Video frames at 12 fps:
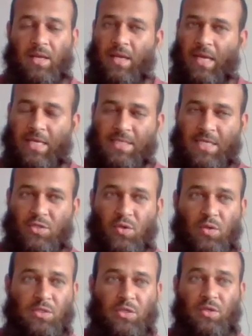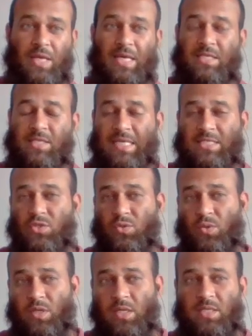As I told you, laterite
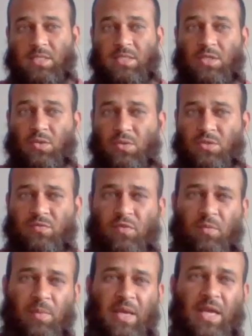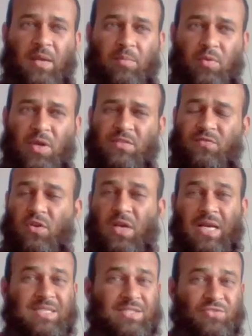soil is used for making bricks for
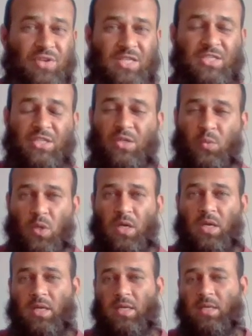construction work.